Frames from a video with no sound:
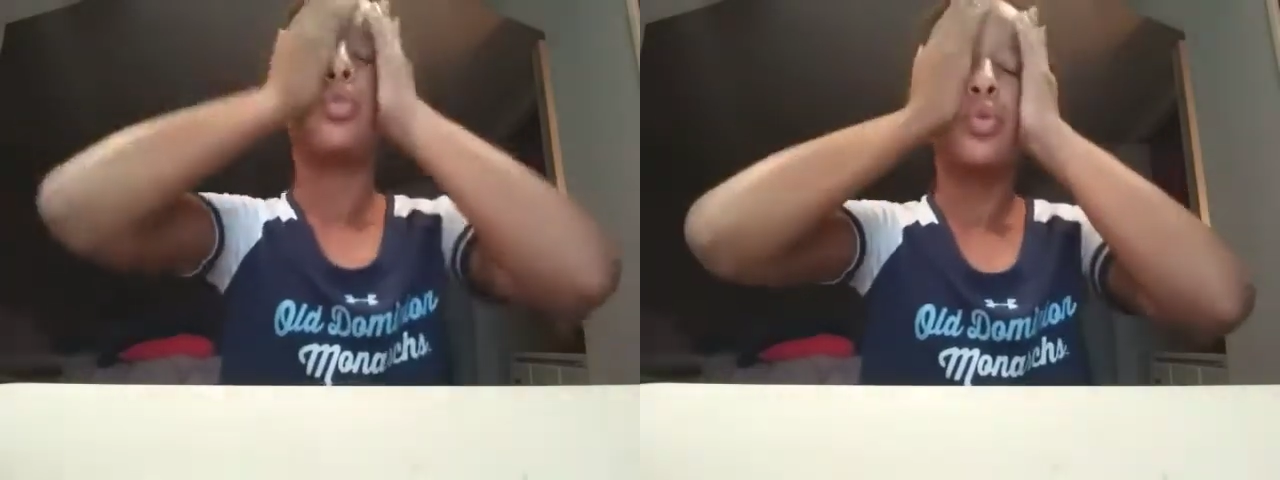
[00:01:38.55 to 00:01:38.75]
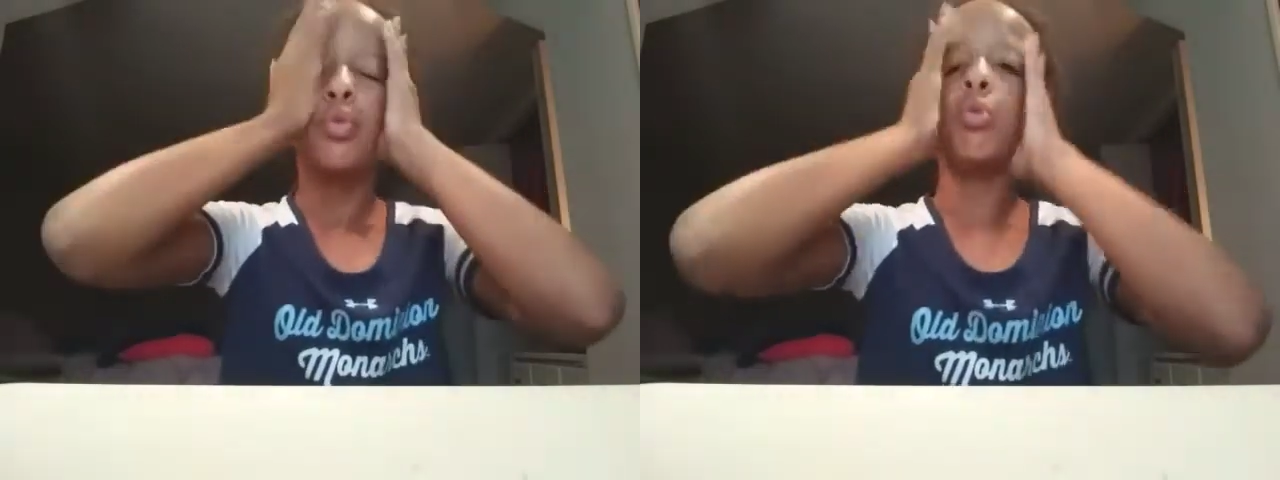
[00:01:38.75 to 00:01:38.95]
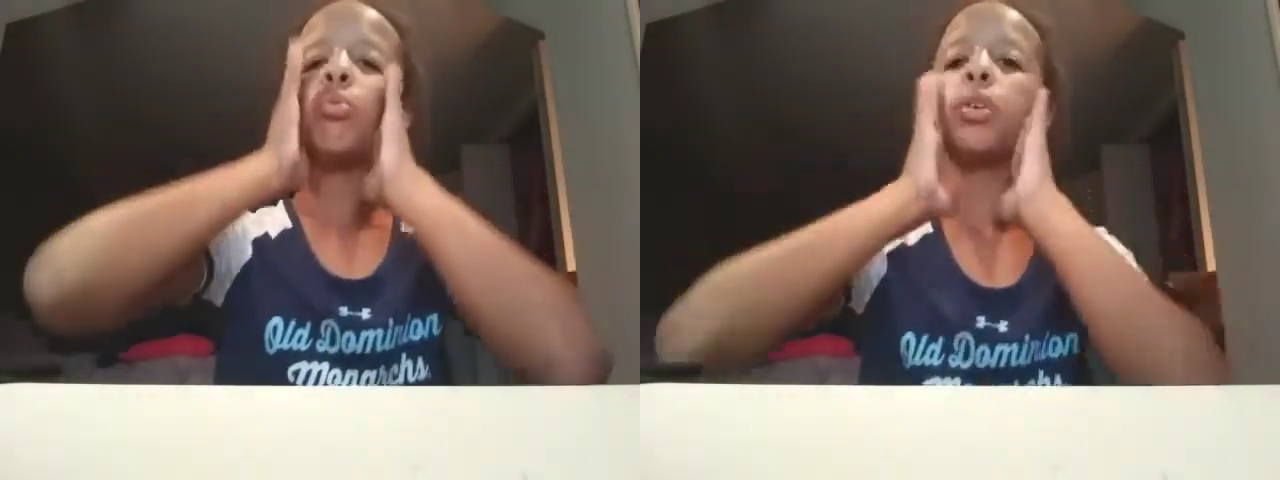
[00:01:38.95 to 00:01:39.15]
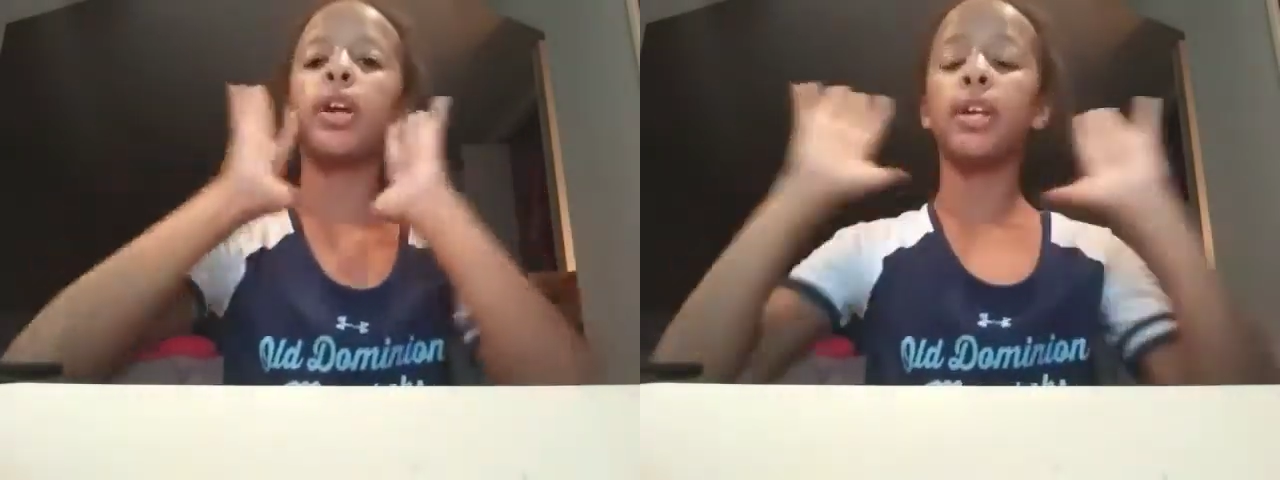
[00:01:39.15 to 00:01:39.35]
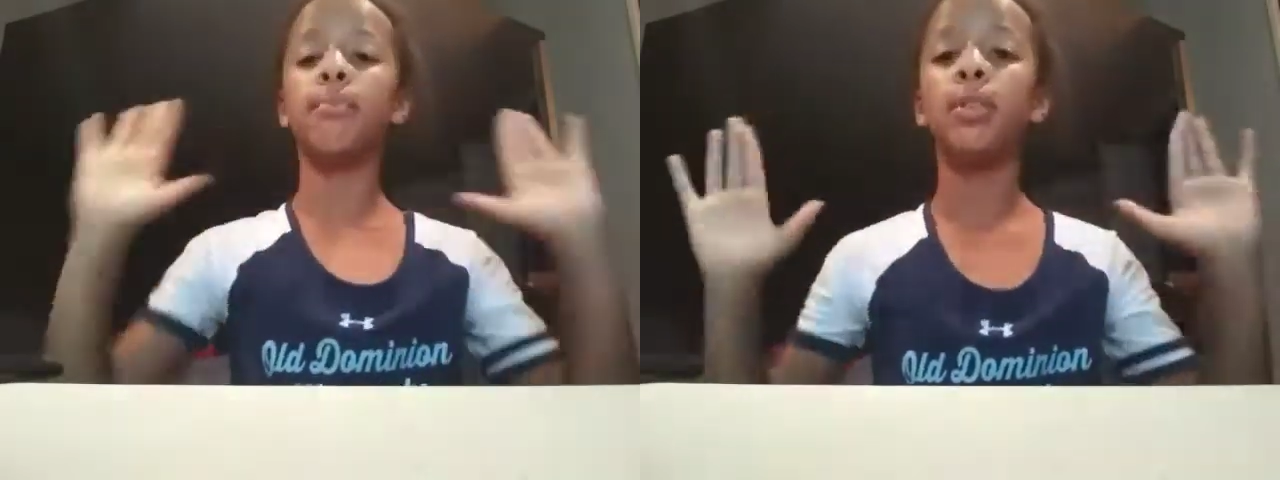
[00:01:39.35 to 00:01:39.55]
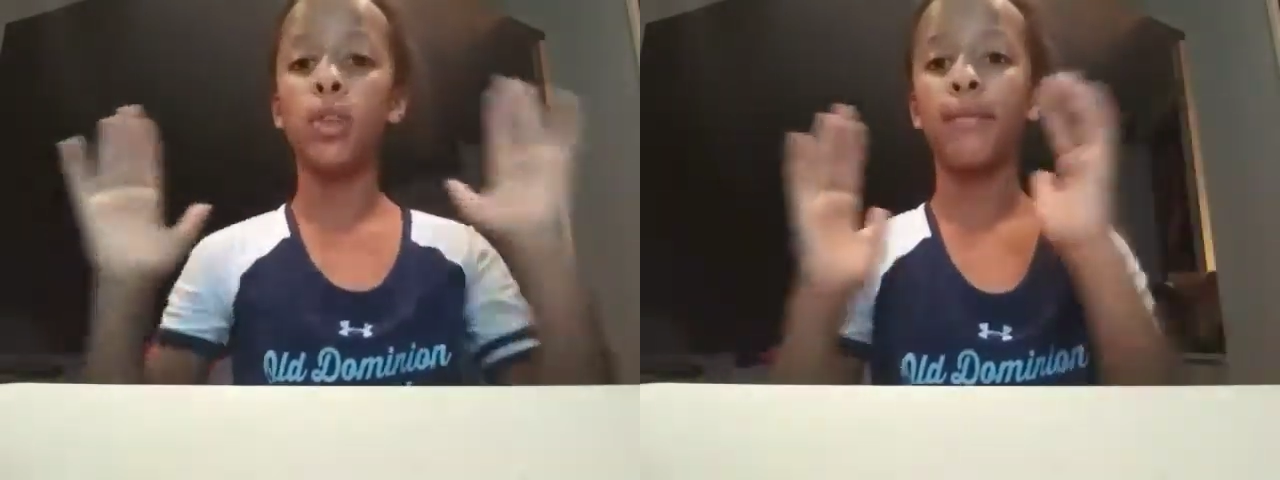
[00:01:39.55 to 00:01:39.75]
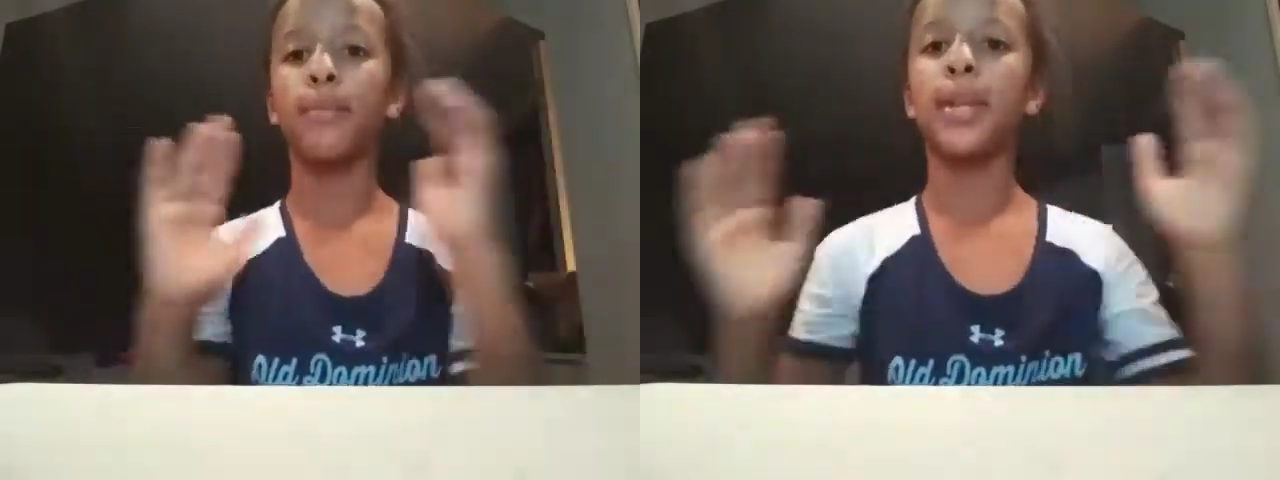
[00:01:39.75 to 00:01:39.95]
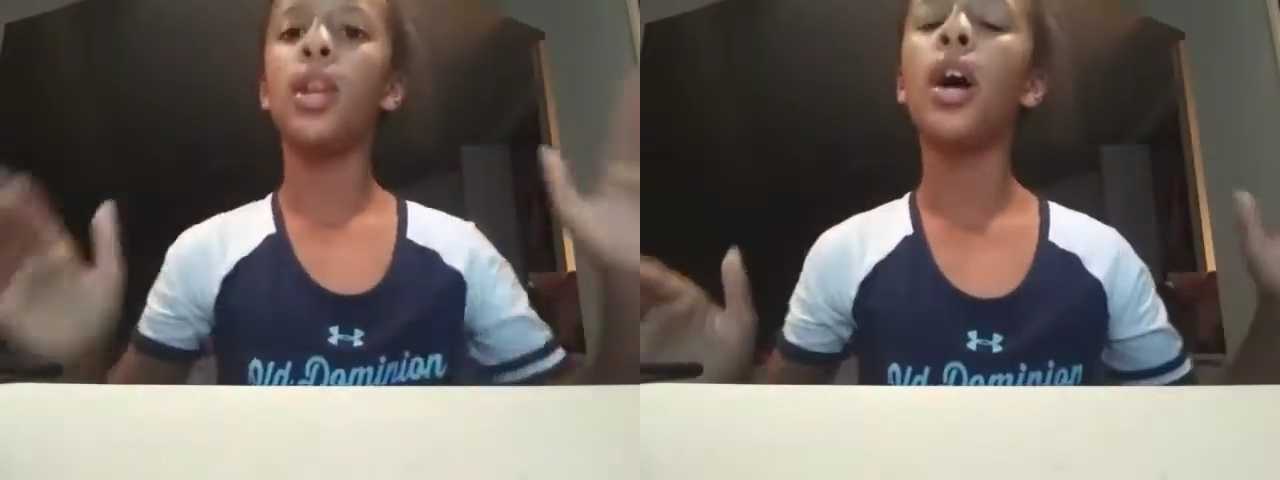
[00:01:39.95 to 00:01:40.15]
schoolwork has been driving
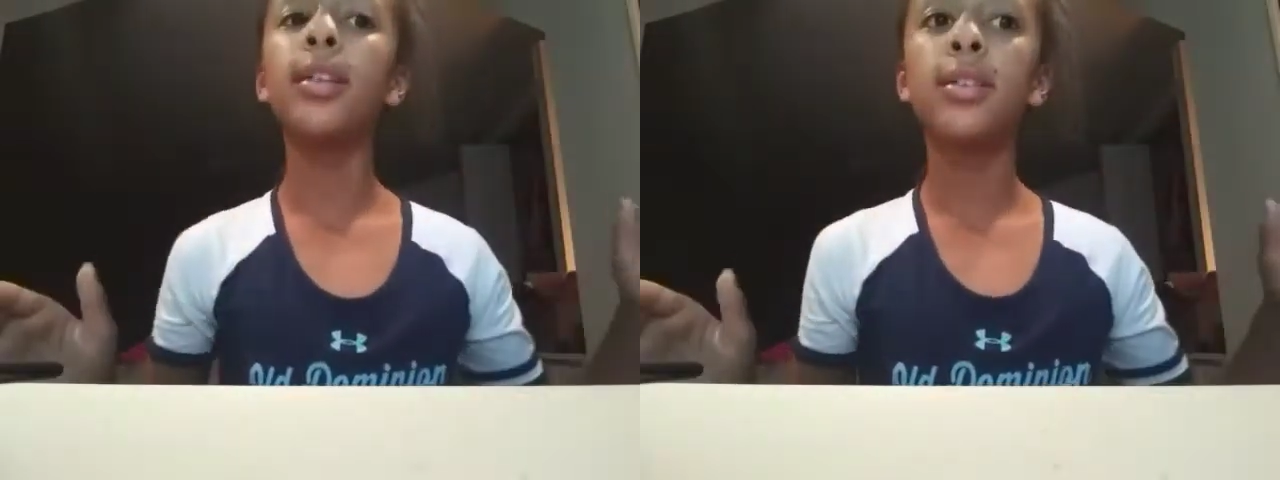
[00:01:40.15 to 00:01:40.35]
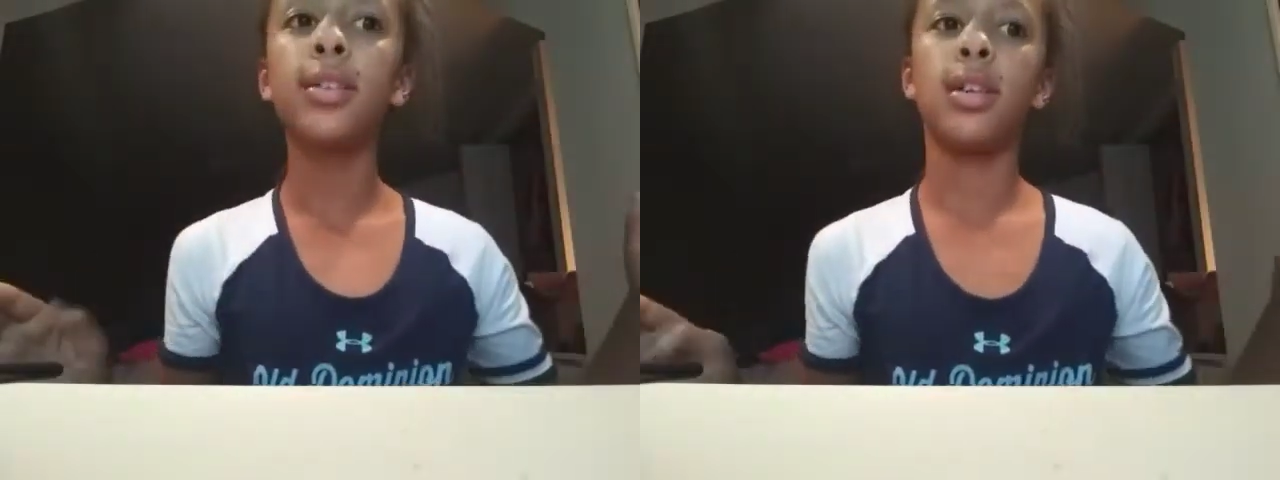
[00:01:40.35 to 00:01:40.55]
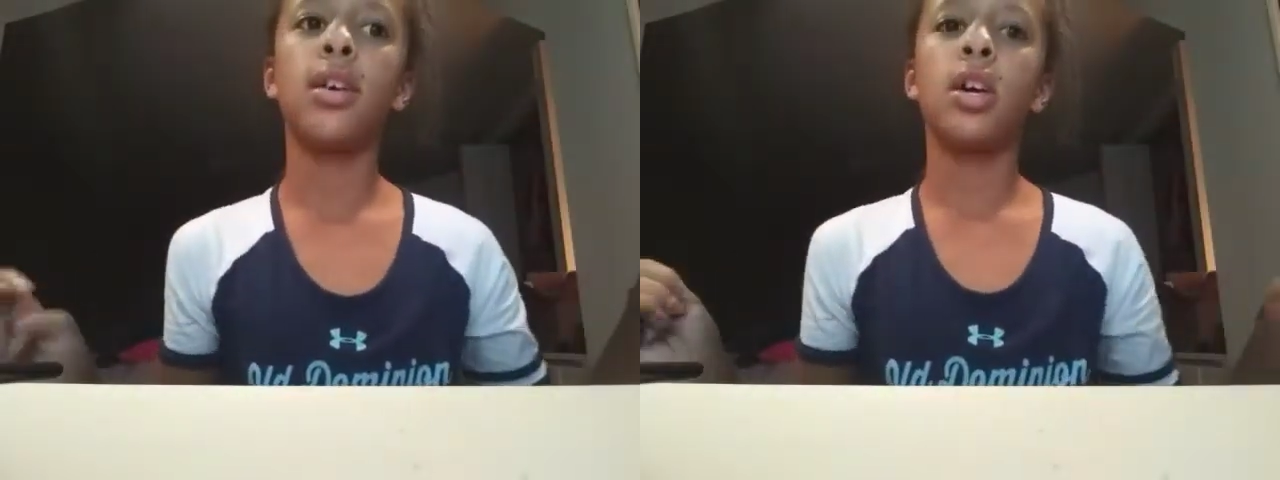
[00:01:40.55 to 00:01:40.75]
me nuts.